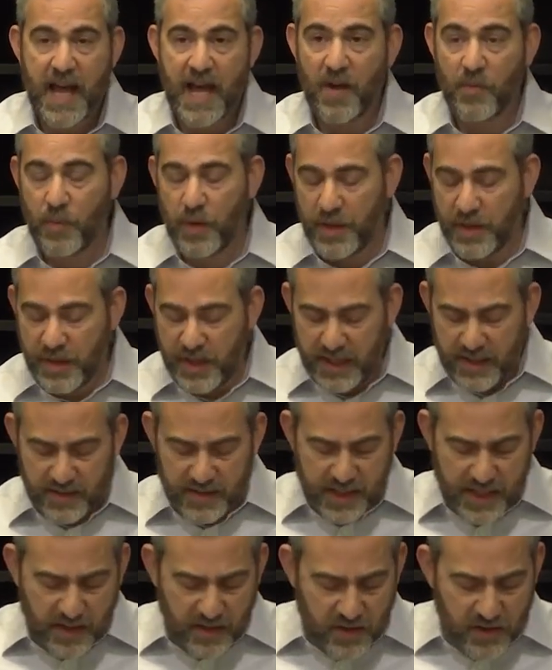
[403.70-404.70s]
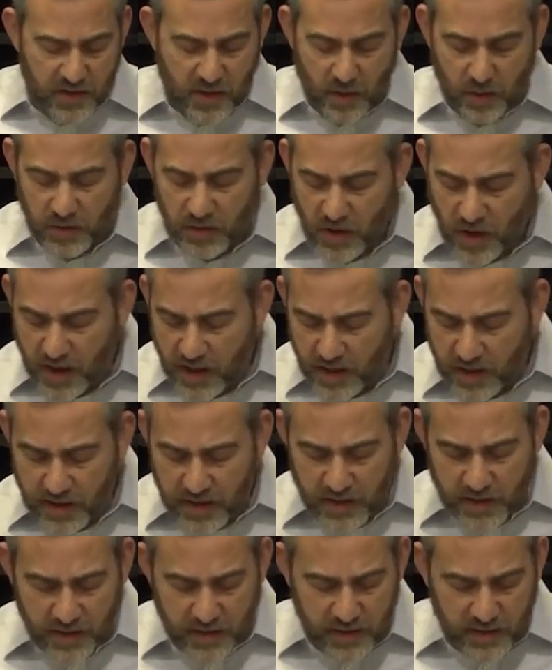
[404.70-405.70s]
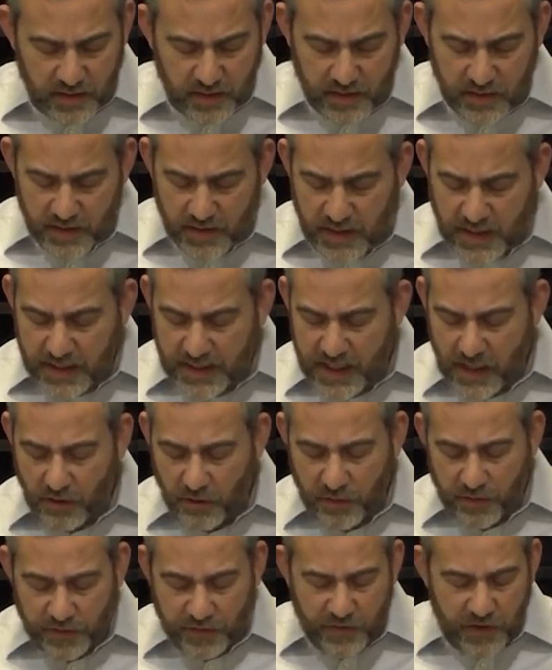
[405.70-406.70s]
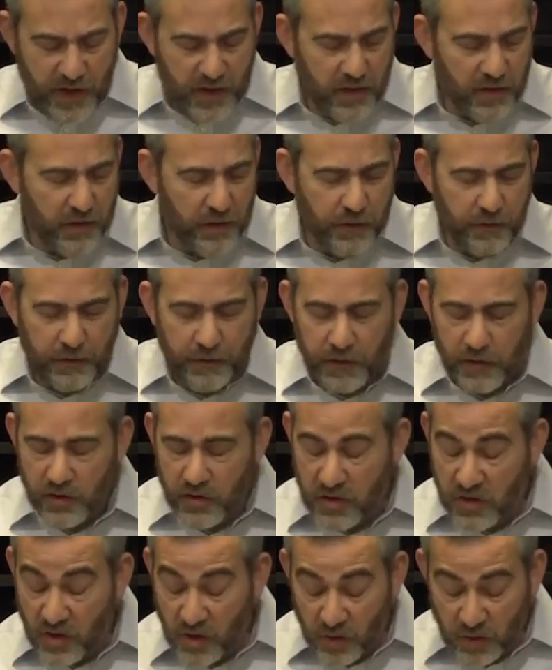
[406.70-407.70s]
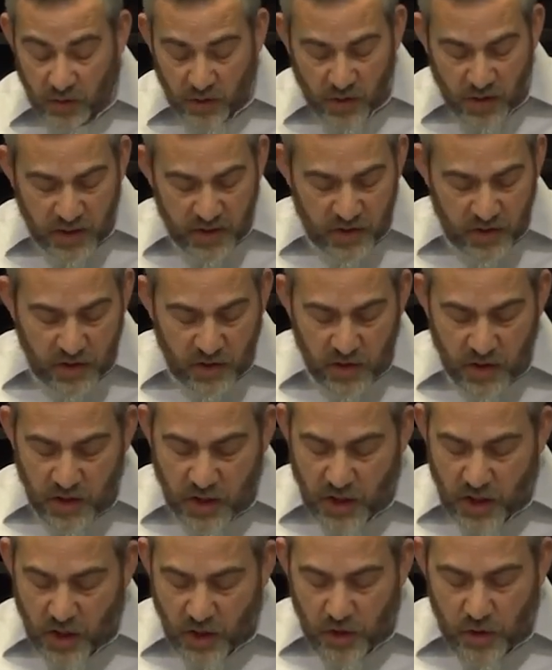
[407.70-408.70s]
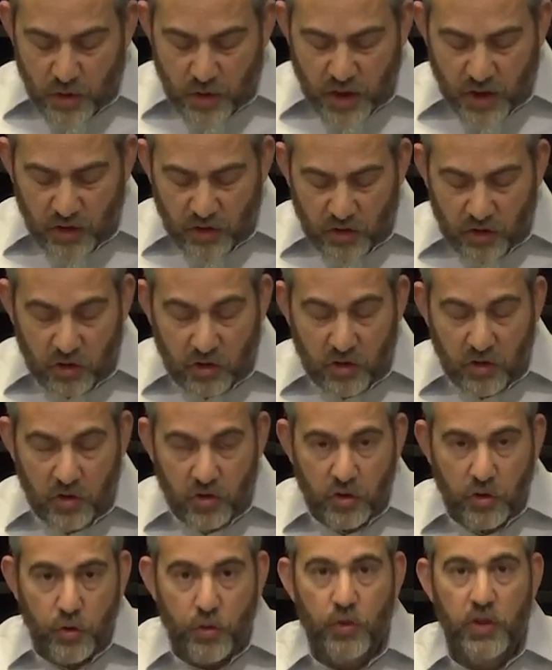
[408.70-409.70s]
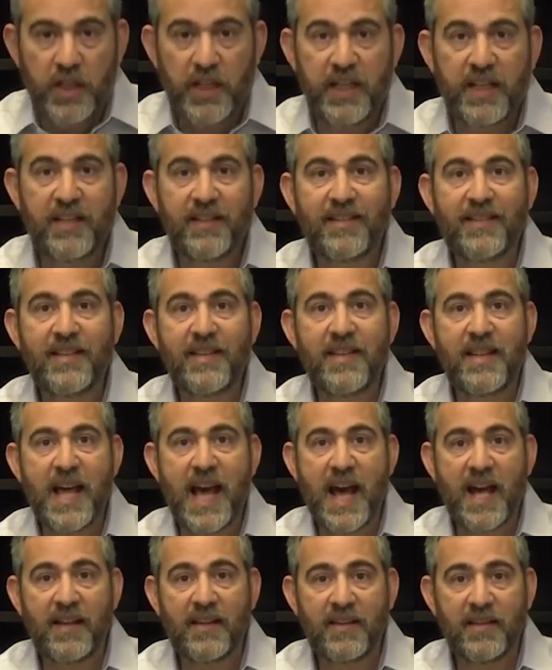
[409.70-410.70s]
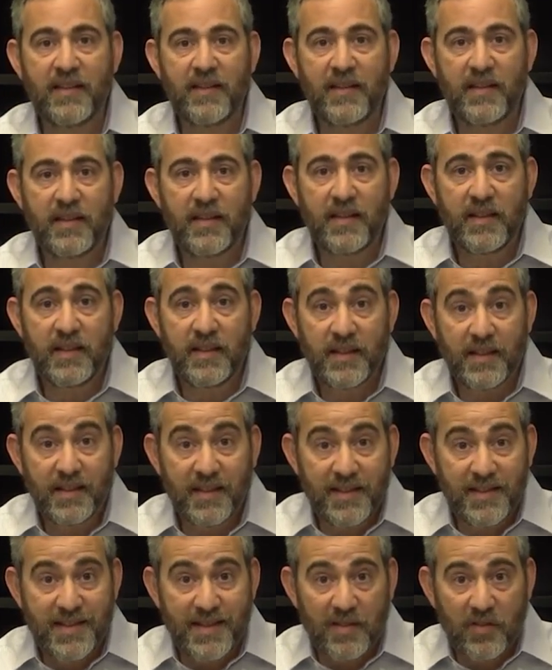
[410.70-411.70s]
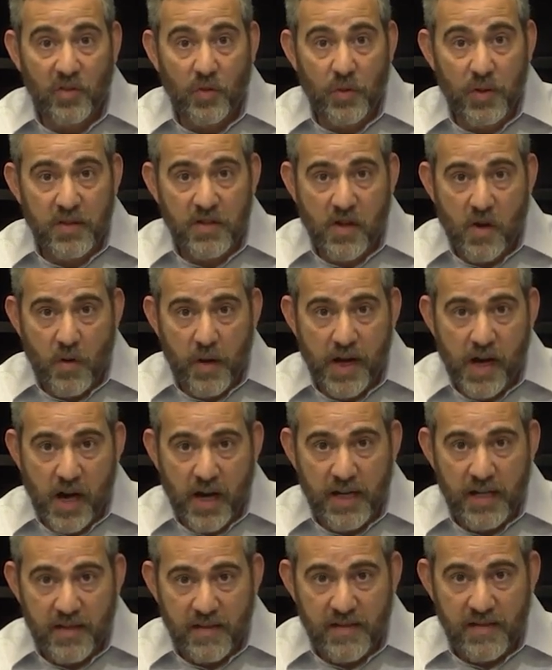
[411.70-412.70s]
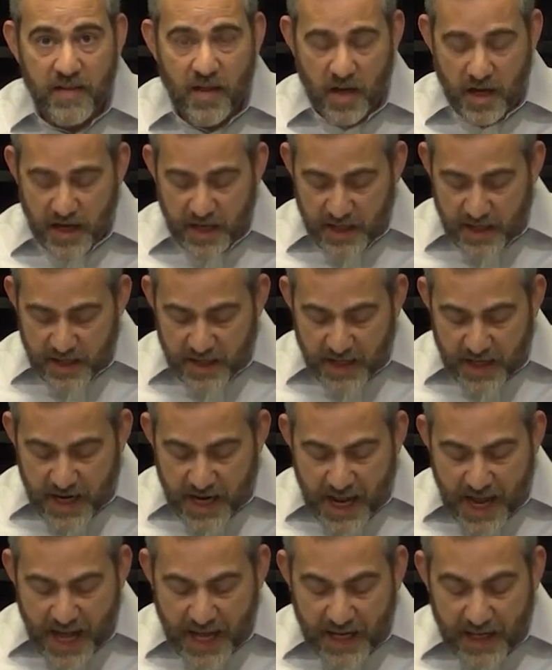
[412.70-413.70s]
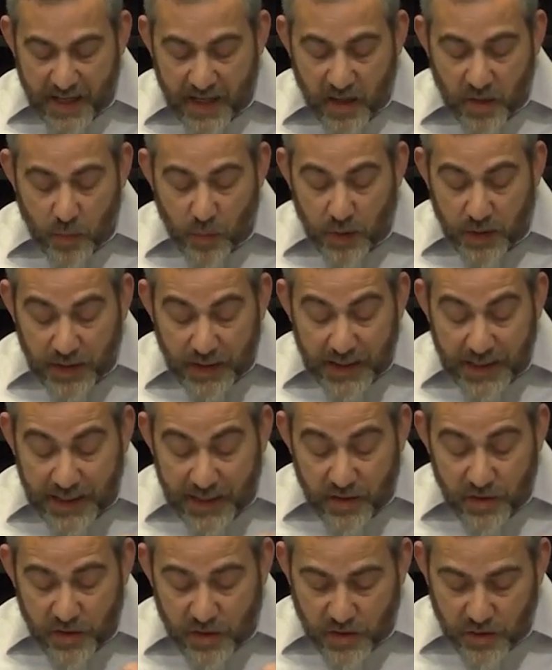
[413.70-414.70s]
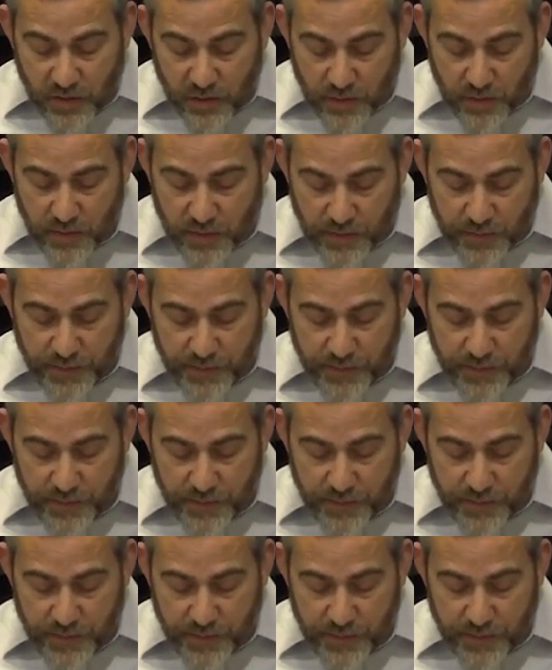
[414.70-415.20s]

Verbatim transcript: And when things get so dark that you feel, you feel so lost, you can tune into that, listen to what's going on inside, and it will lead you.